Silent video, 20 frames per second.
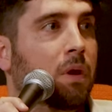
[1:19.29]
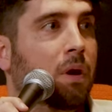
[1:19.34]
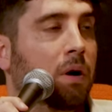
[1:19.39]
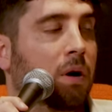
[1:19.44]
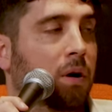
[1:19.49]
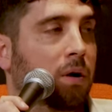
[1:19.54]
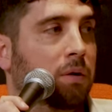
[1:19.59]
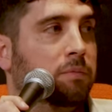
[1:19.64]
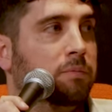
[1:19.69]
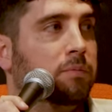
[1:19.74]

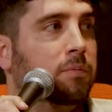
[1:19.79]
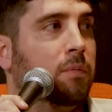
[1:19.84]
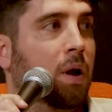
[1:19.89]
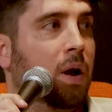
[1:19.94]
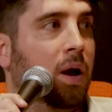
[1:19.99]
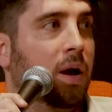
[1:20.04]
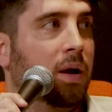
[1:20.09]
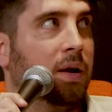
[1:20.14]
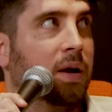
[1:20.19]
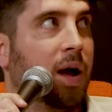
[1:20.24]
of
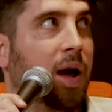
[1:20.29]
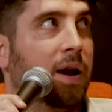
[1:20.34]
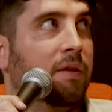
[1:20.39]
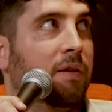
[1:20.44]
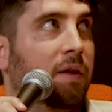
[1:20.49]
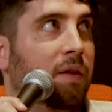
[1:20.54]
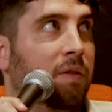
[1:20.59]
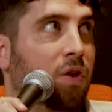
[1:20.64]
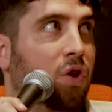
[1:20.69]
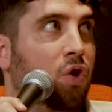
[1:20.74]

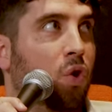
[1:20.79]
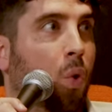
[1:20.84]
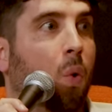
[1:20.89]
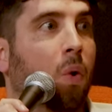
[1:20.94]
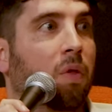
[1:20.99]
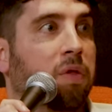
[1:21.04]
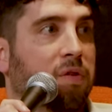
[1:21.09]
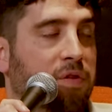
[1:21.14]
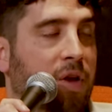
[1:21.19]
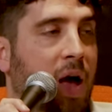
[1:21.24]
on the
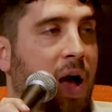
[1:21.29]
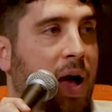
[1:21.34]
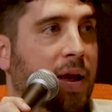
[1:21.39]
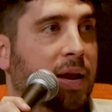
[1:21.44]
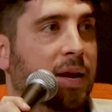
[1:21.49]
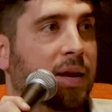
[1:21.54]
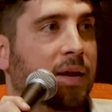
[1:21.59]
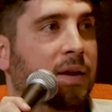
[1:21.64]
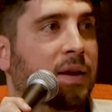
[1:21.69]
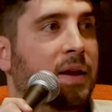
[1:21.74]
north
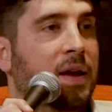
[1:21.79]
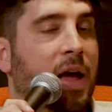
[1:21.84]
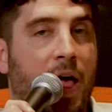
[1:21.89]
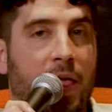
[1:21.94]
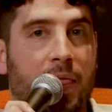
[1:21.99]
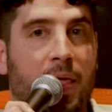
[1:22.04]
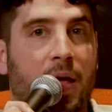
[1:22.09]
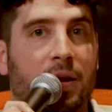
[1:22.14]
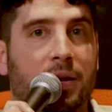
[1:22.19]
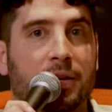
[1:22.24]
side,
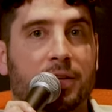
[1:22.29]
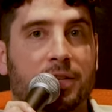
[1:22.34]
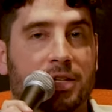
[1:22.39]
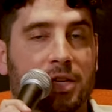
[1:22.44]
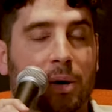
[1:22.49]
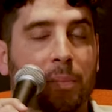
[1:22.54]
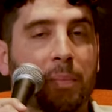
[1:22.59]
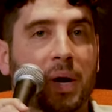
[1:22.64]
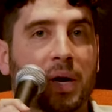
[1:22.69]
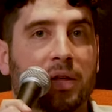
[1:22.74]
and then
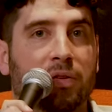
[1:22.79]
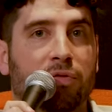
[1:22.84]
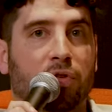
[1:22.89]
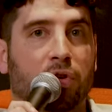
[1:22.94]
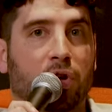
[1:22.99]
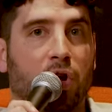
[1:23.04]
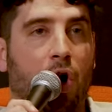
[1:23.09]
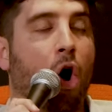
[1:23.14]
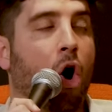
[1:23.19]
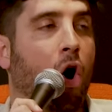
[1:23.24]
somebody's
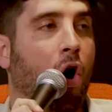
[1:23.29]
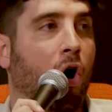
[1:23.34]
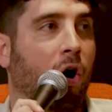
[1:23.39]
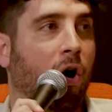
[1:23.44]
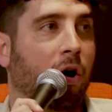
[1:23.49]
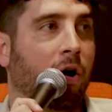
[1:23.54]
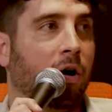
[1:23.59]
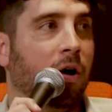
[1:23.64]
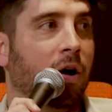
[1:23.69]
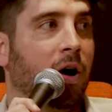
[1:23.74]

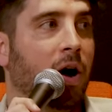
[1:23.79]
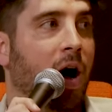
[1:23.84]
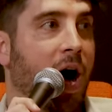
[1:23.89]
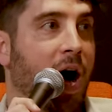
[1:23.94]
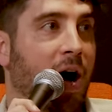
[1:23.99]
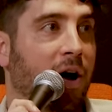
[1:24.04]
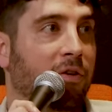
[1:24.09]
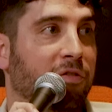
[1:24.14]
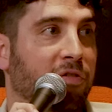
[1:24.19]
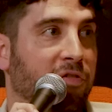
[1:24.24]
car
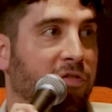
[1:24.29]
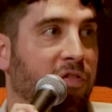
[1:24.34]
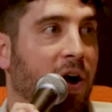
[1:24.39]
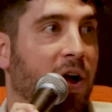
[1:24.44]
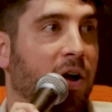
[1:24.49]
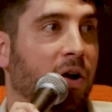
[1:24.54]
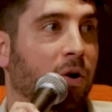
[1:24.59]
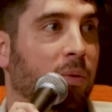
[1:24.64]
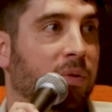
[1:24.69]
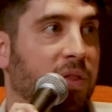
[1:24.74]
on
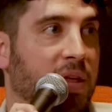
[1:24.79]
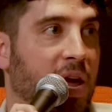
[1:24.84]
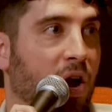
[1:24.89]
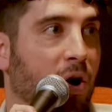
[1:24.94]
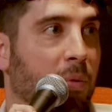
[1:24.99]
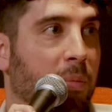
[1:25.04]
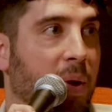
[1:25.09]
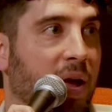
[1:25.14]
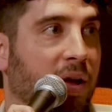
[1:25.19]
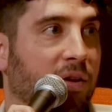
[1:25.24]
fire with the
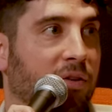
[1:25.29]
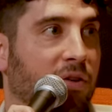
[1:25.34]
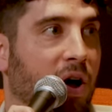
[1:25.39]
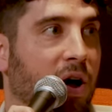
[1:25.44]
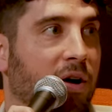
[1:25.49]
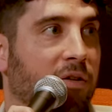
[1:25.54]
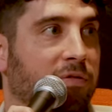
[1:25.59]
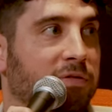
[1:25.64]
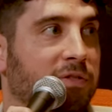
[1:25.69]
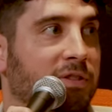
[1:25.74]
airbags
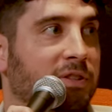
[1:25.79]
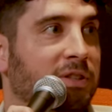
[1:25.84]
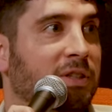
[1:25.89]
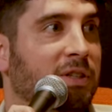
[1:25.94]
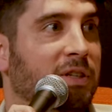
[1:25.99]
off.